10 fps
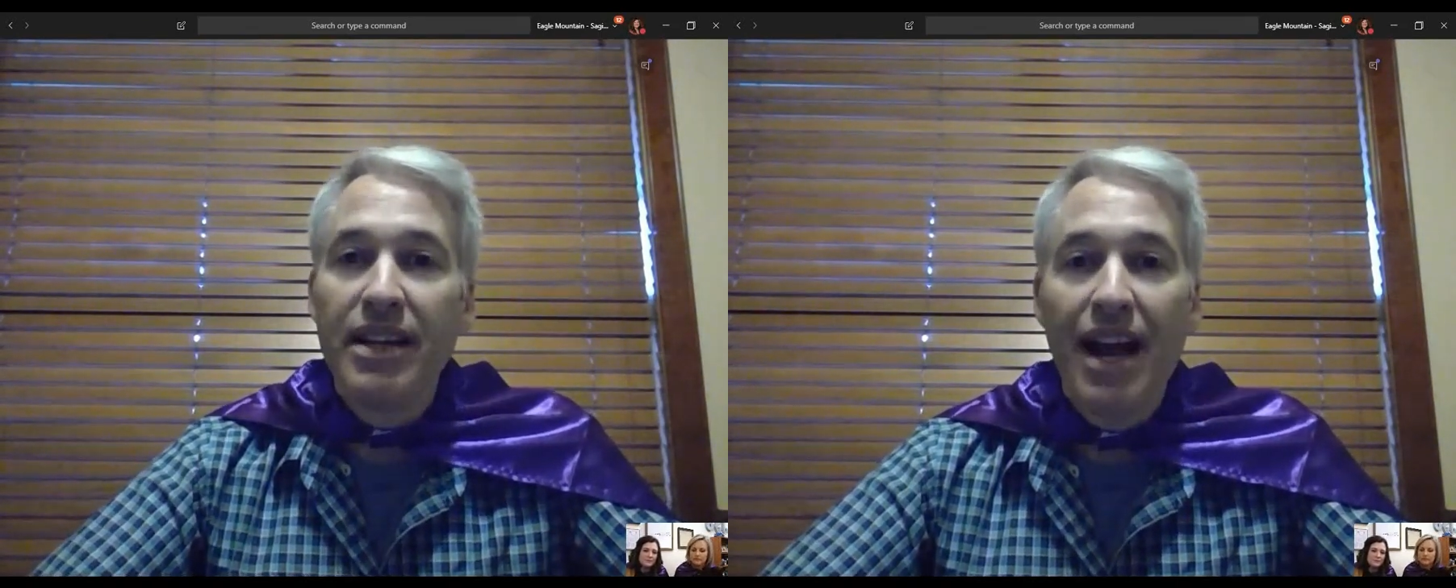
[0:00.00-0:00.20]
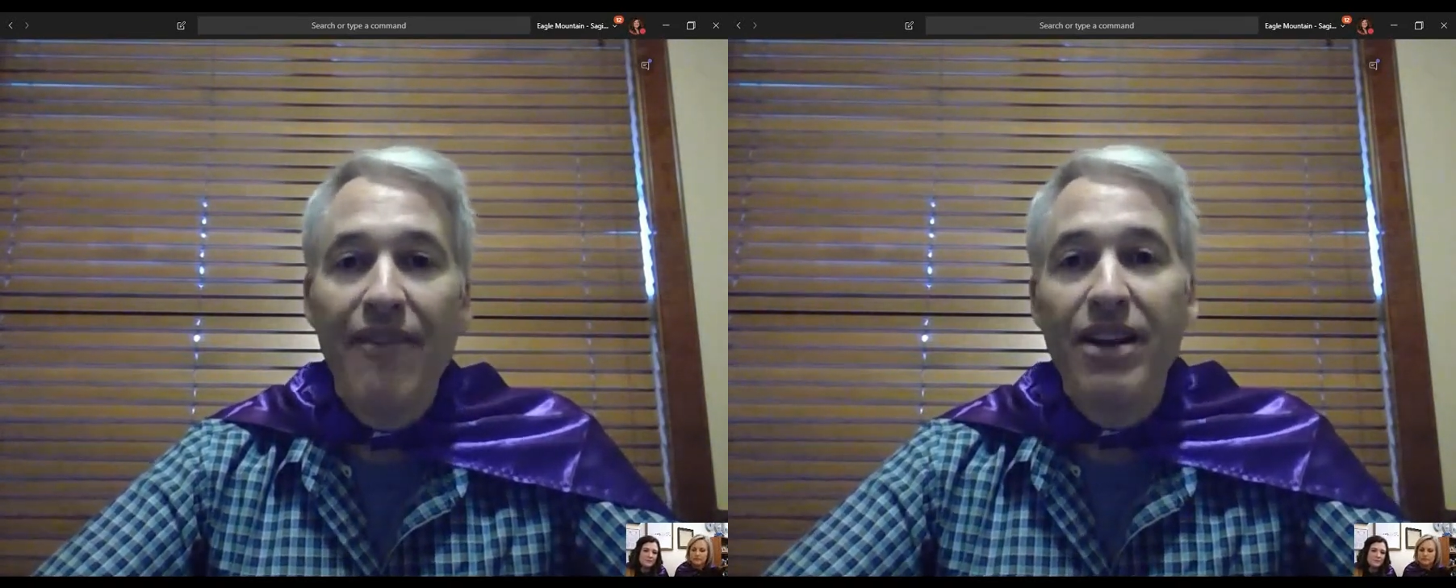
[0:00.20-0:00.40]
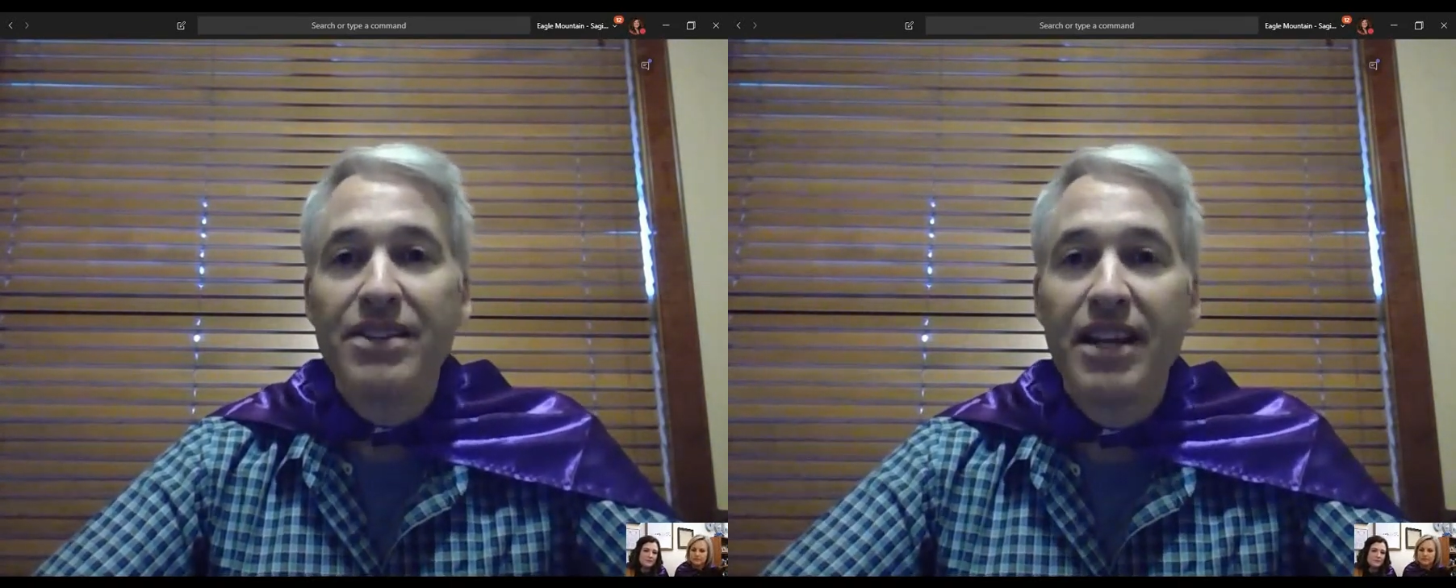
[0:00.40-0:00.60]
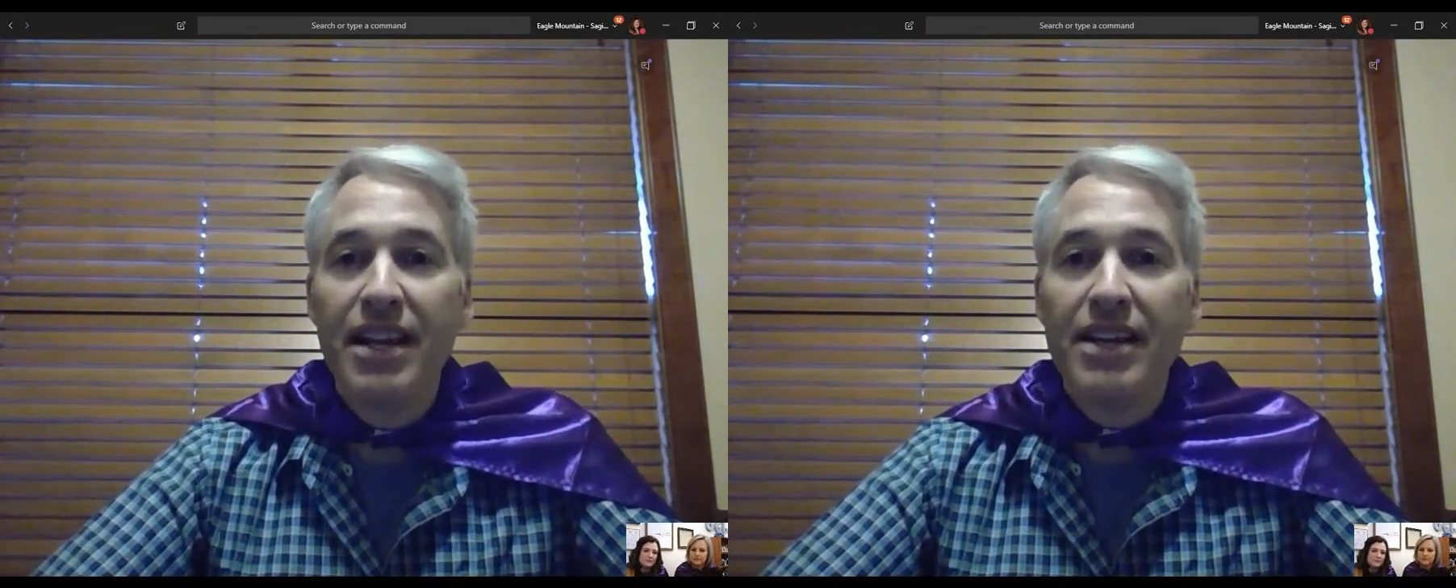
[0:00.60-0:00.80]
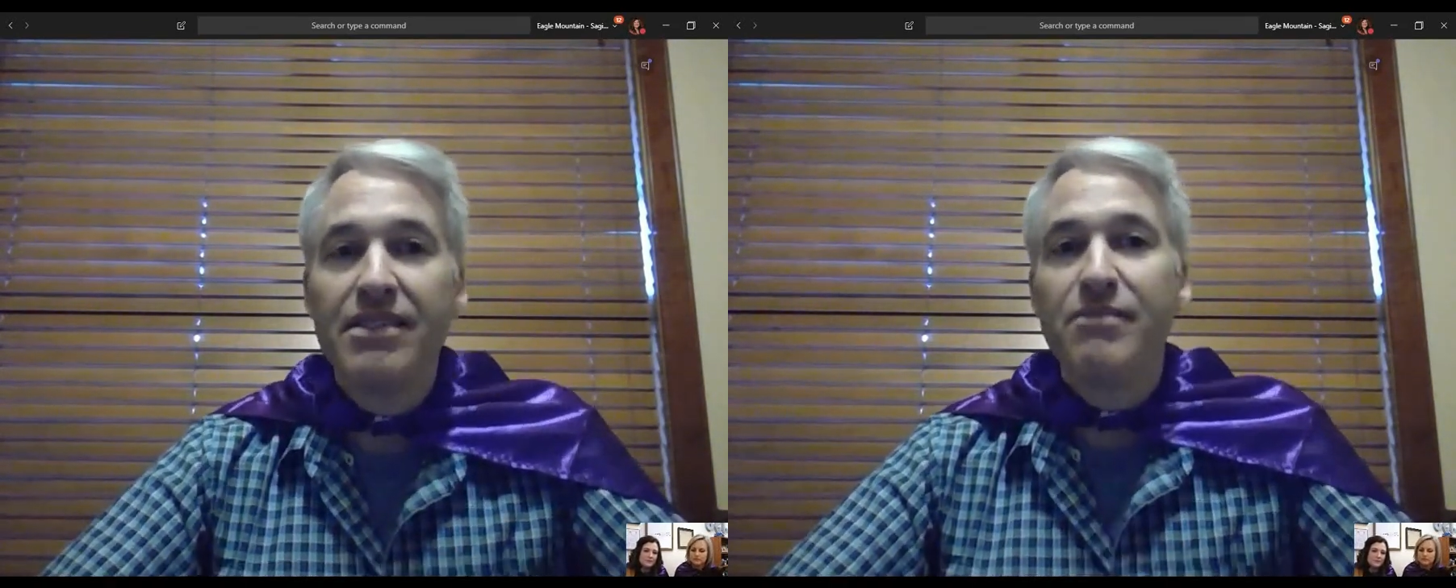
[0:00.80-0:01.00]
and I've had a
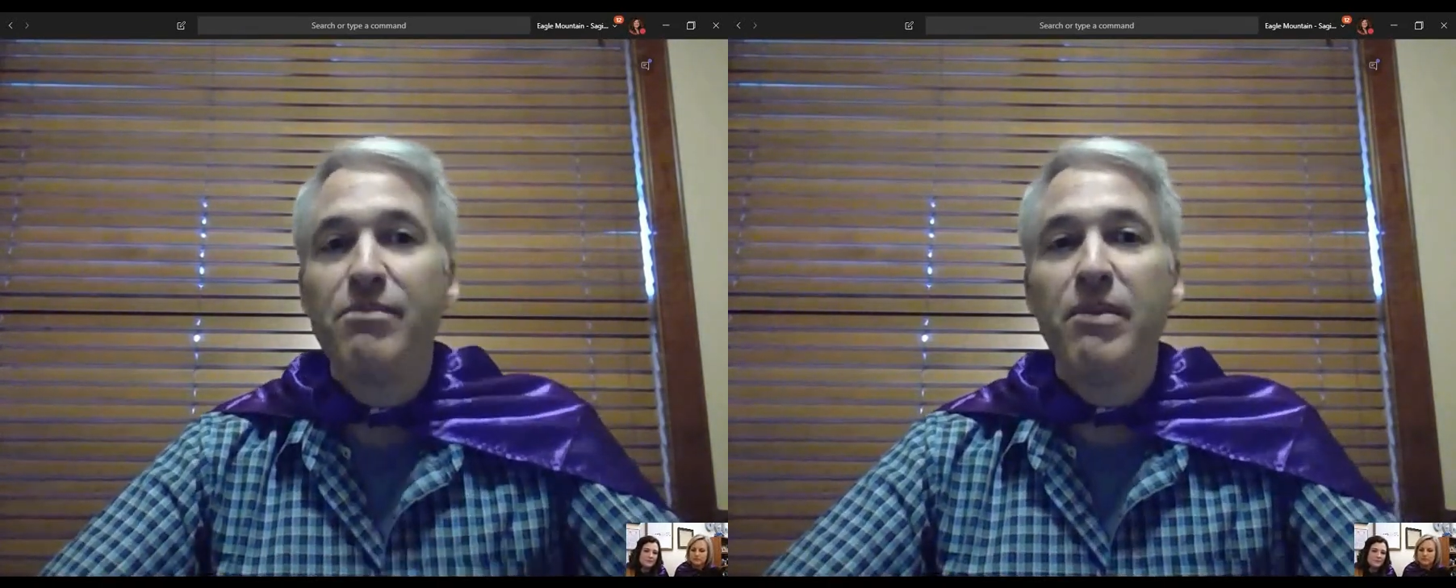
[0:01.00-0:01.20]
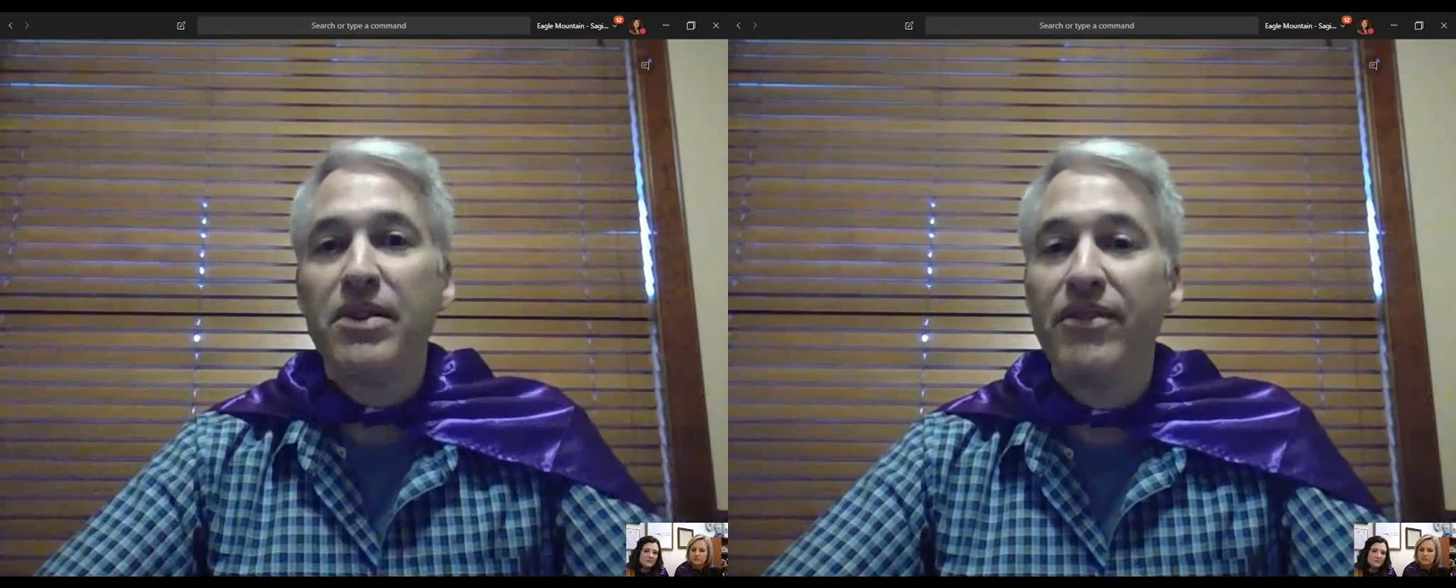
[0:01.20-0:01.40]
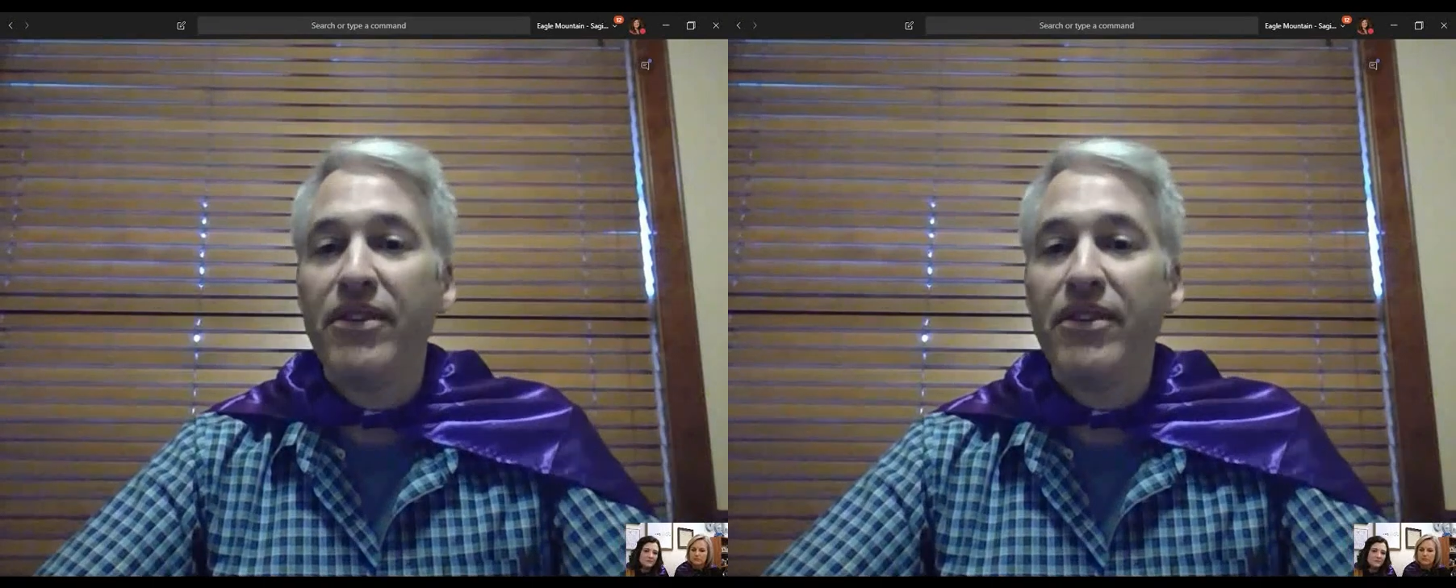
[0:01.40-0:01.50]
chance, as both